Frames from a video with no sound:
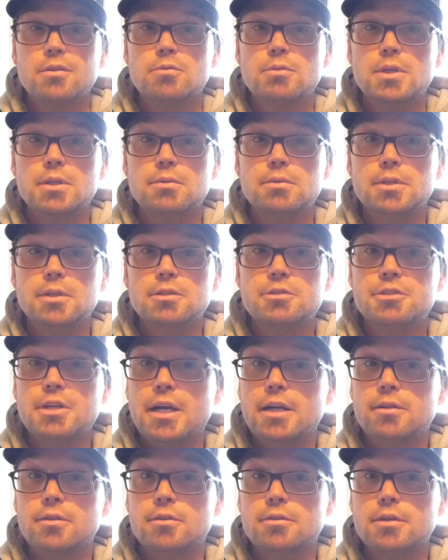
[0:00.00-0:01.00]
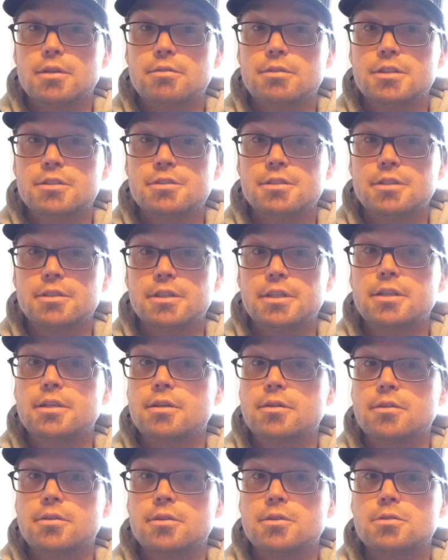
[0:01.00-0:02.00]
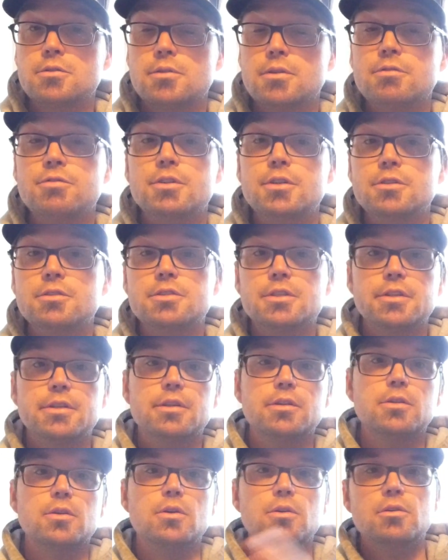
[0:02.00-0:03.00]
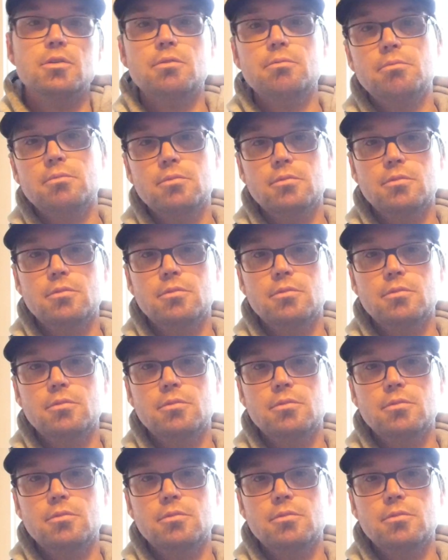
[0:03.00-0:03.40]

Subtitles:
real shallow rivers. They'll get out of those riffles and they'll go